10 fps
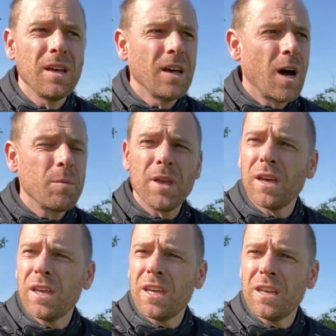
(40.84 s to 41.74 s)
I'm here
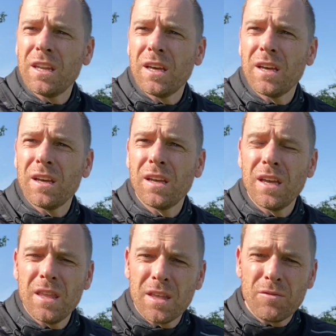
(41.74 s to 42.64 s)
in
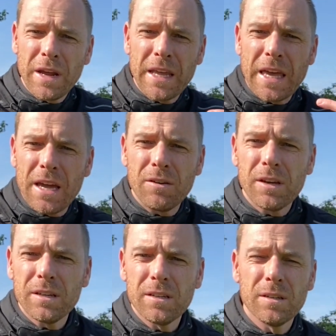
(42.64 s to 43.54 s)
the Reading
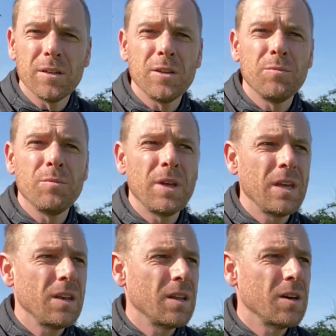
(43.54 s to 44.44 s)
area
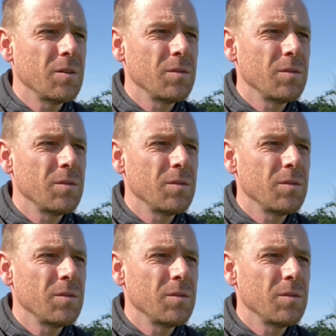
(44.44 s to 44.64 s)
in